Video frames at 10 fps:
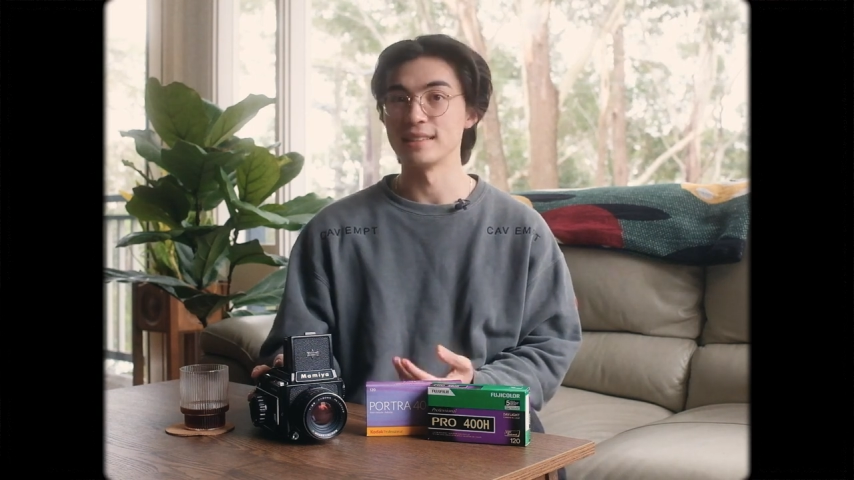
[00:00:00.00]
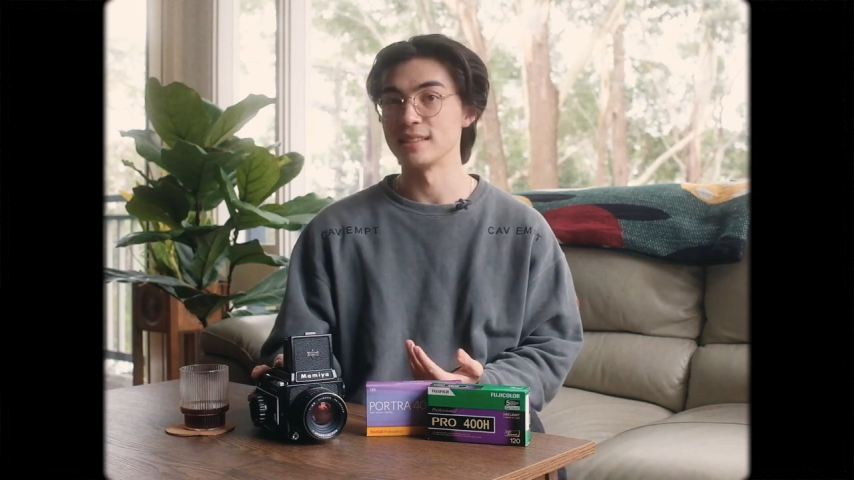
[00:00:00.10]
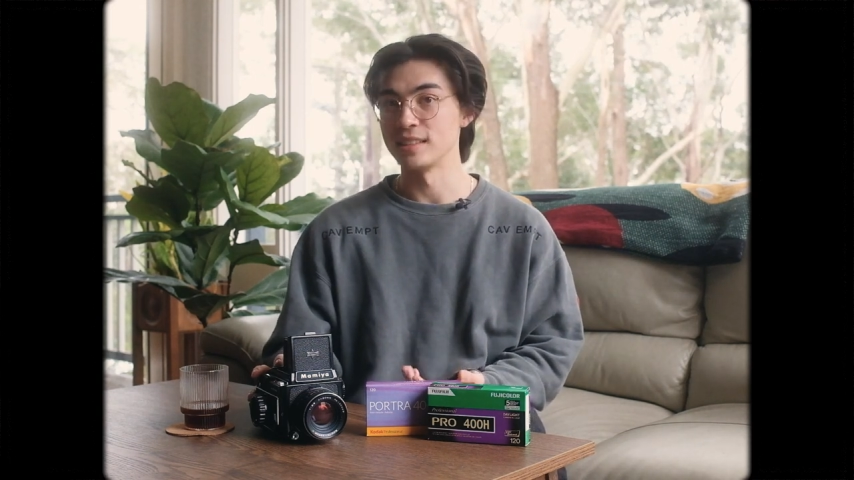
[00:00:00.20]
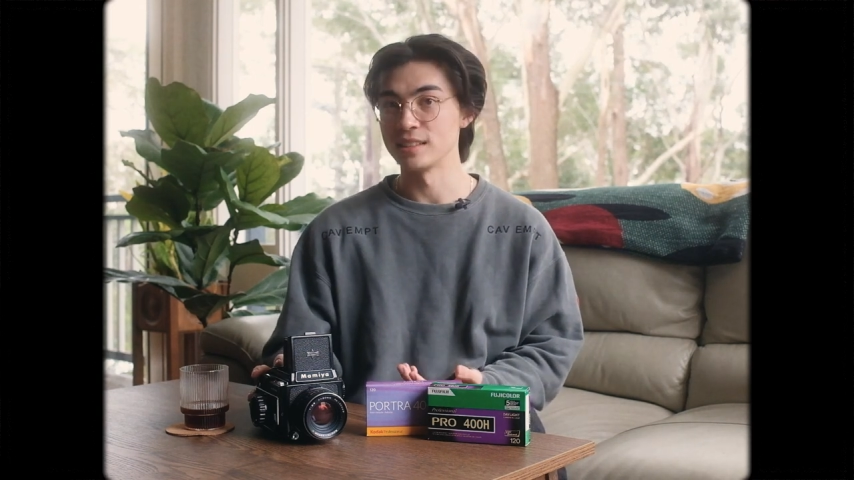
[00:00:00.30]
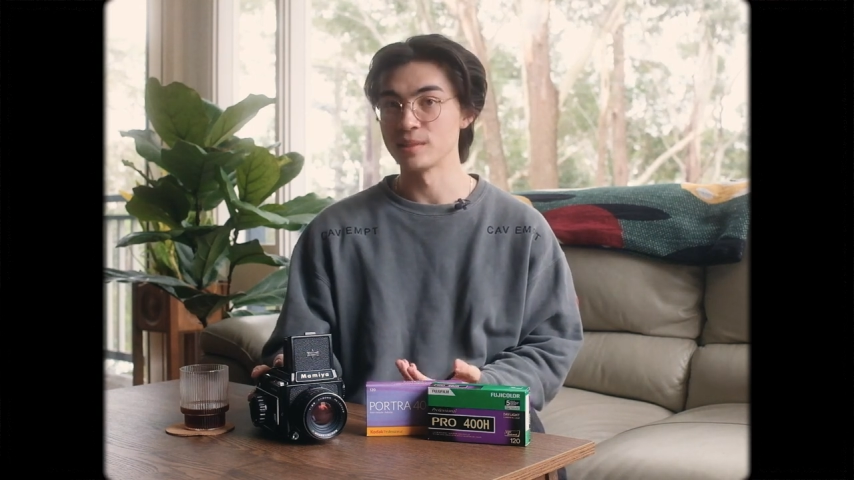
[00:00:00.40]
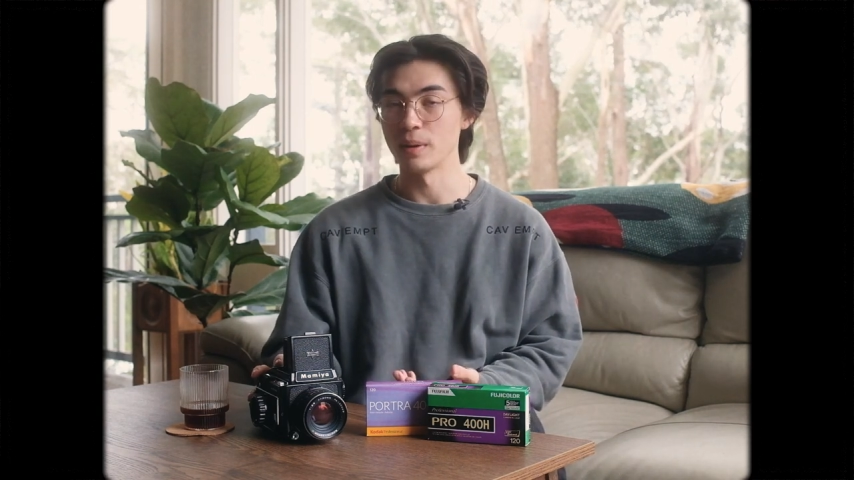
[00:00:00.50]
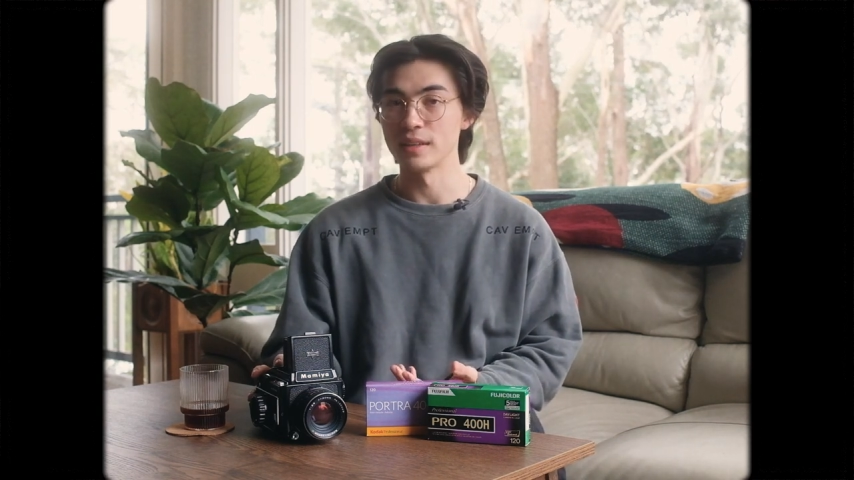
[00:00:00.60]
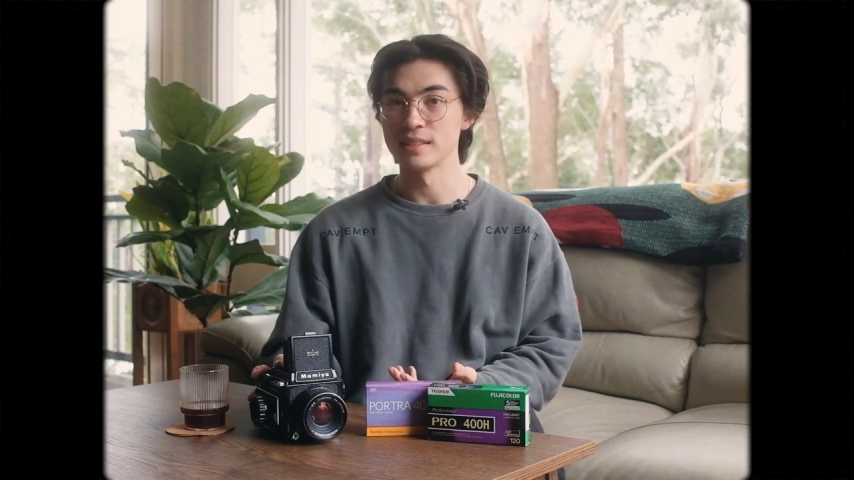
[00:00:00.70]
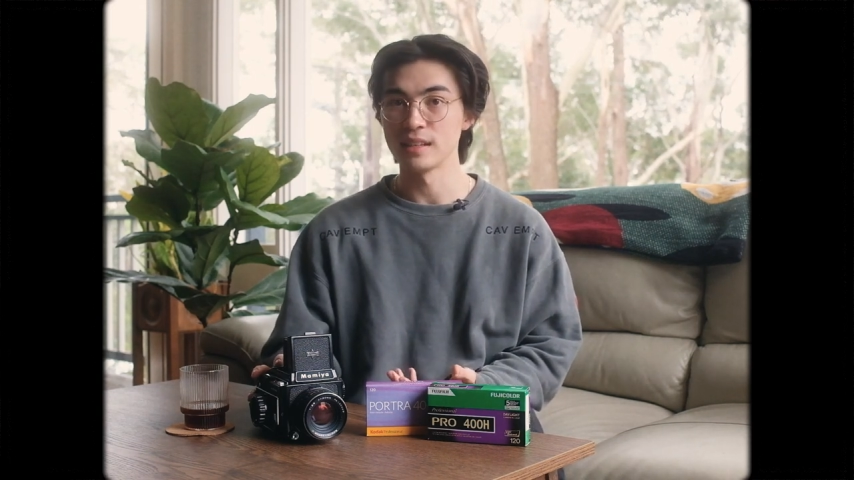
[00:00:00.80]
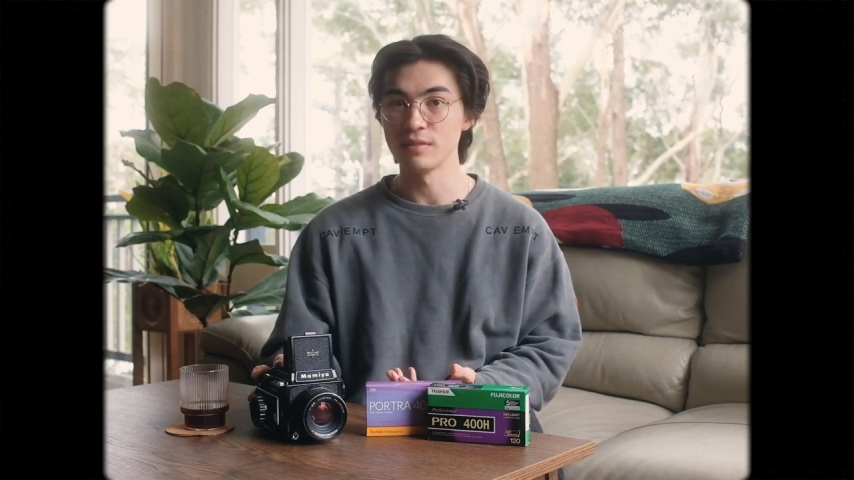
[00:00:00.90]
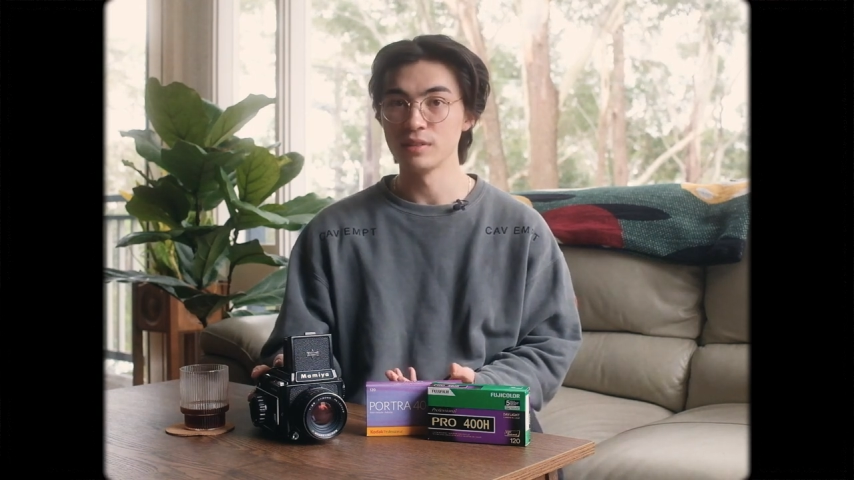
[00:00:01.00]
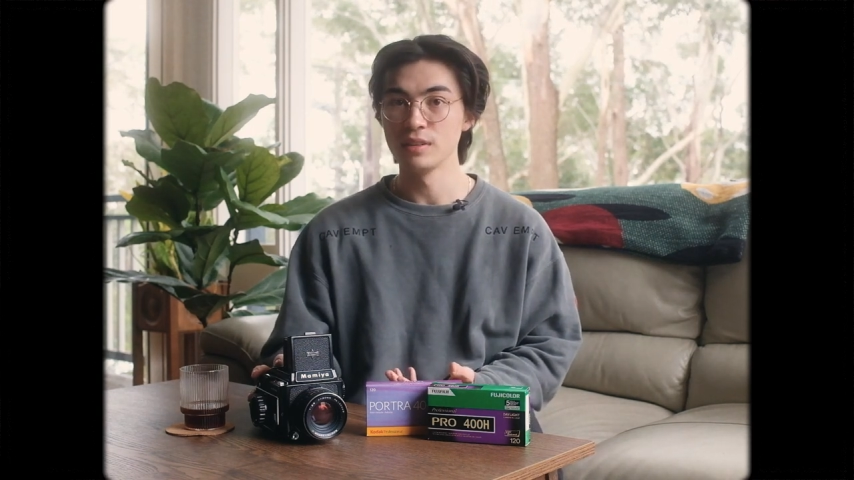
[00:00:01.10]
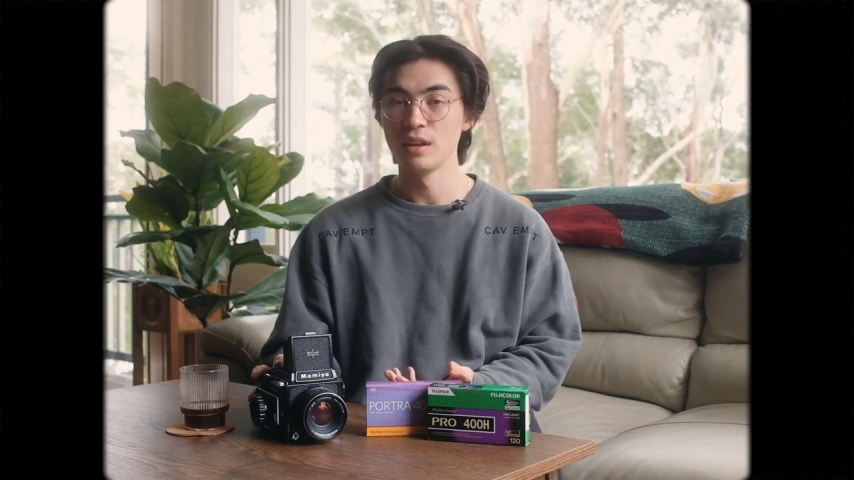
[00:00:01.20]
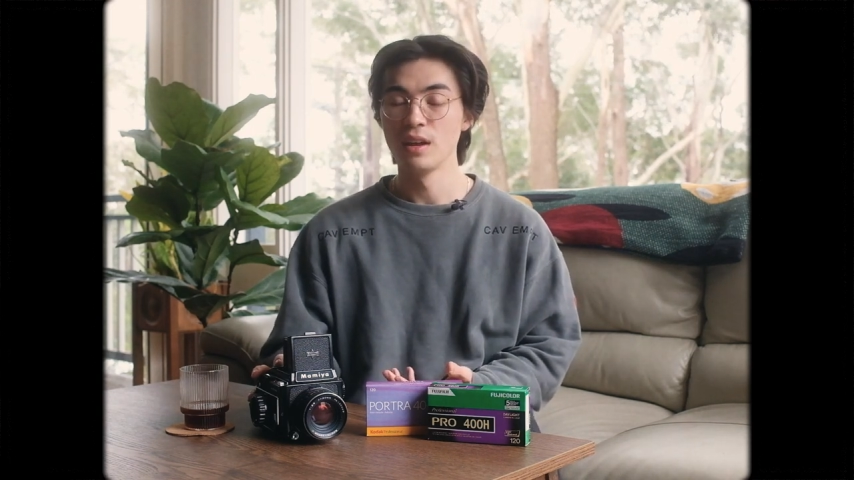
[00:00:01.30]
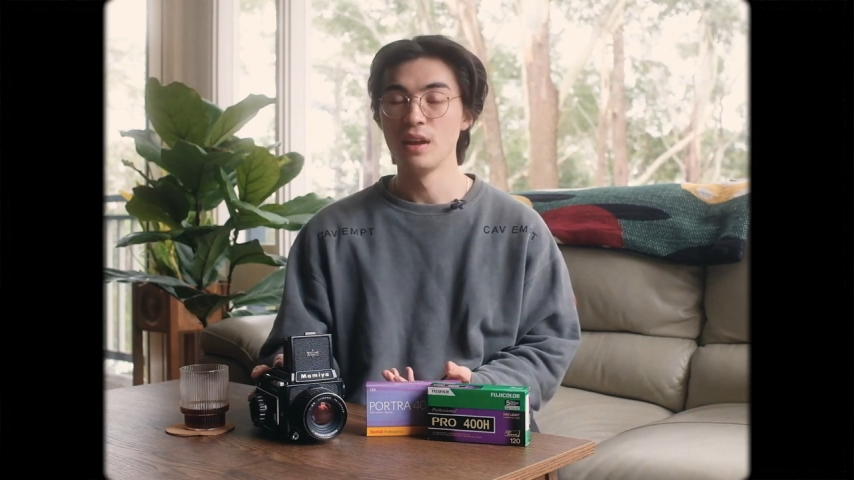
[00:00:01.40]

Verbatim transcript: a 6x7.